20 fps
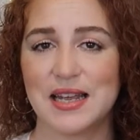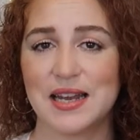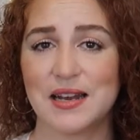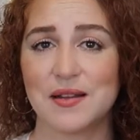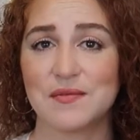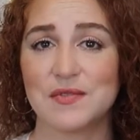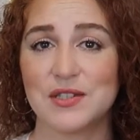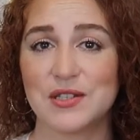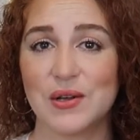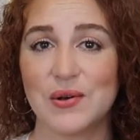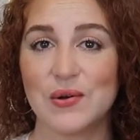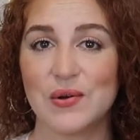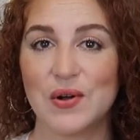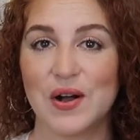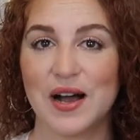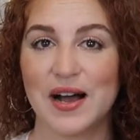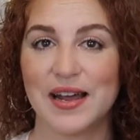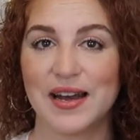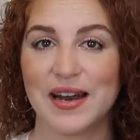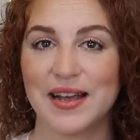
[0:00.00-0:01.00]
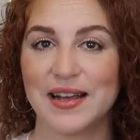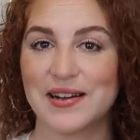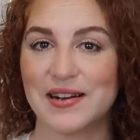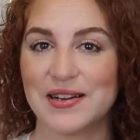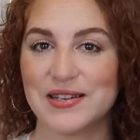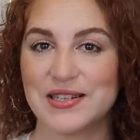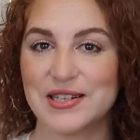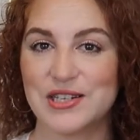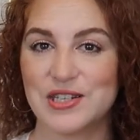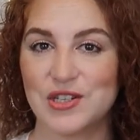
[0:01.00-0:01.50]
and I'm so glad I
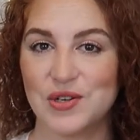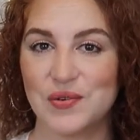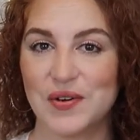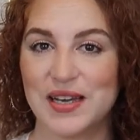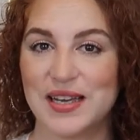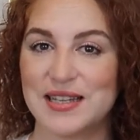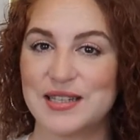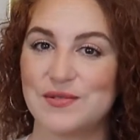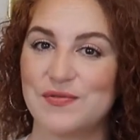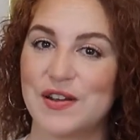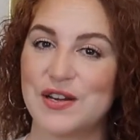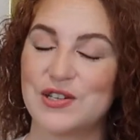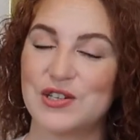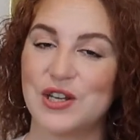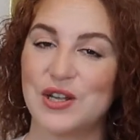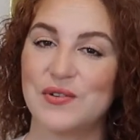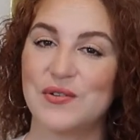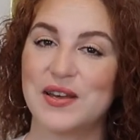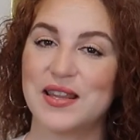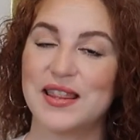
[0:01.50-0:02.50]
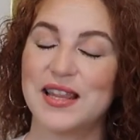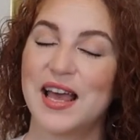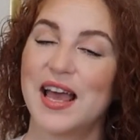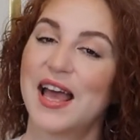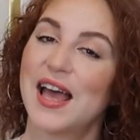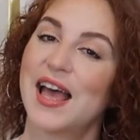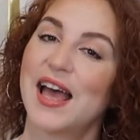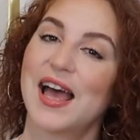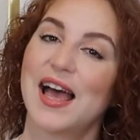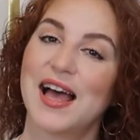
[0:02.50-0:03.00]
got to do it, especially with
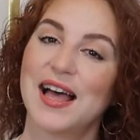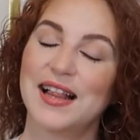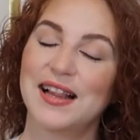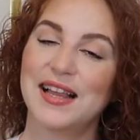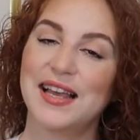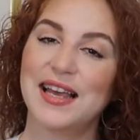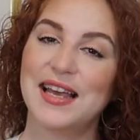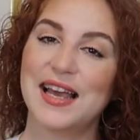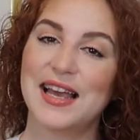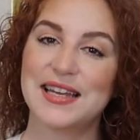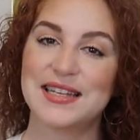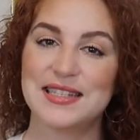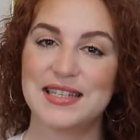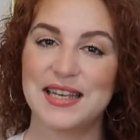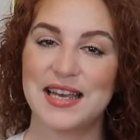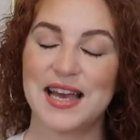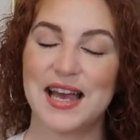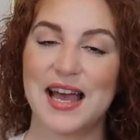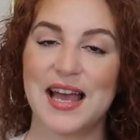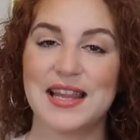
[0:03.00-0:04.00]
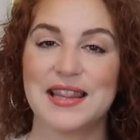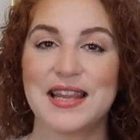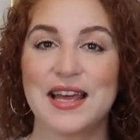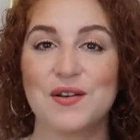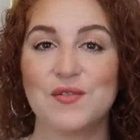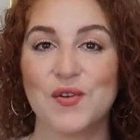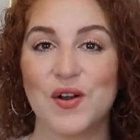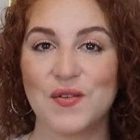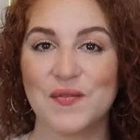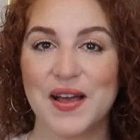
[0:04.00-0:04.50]
Ellie and Tia, and
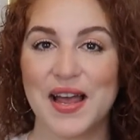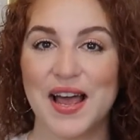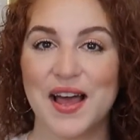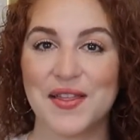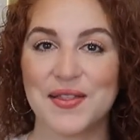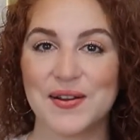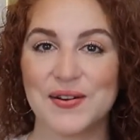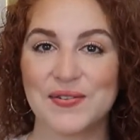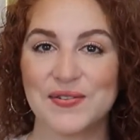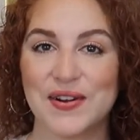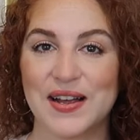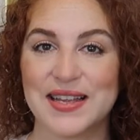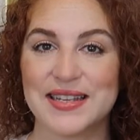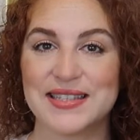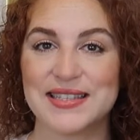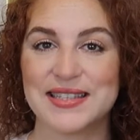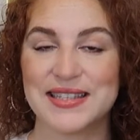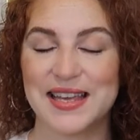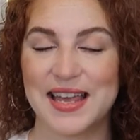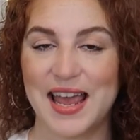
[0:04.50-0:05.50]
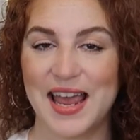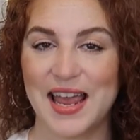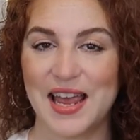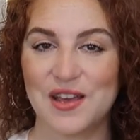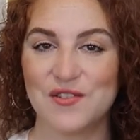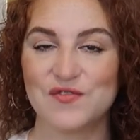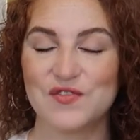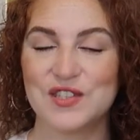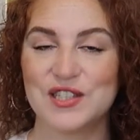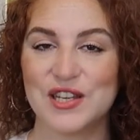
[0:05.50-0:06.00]
then one of my other friends
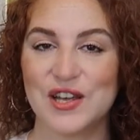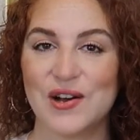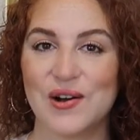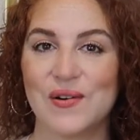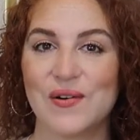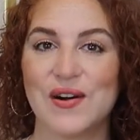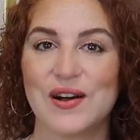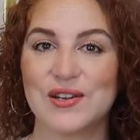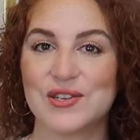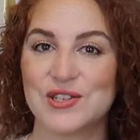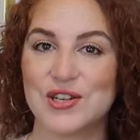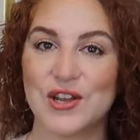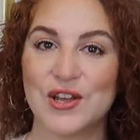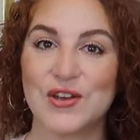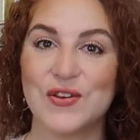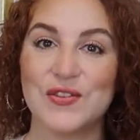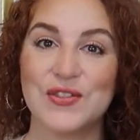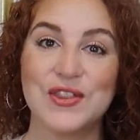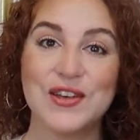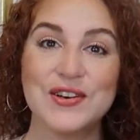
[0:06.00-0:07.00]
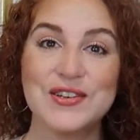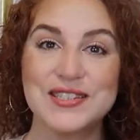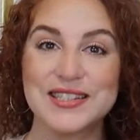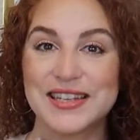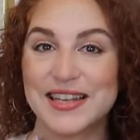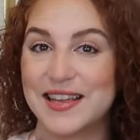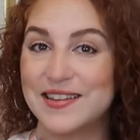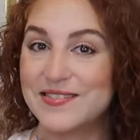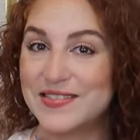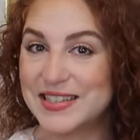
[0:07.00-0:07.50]
came. So I'll show you those
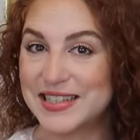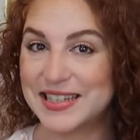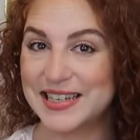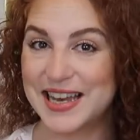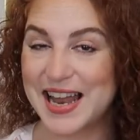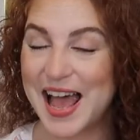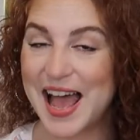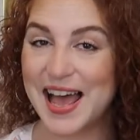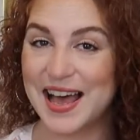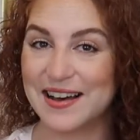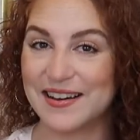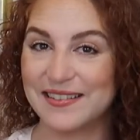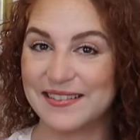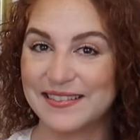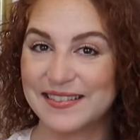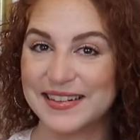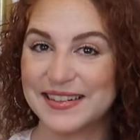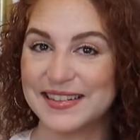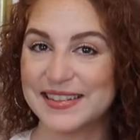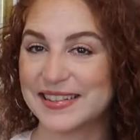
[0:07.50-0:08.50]
clips now.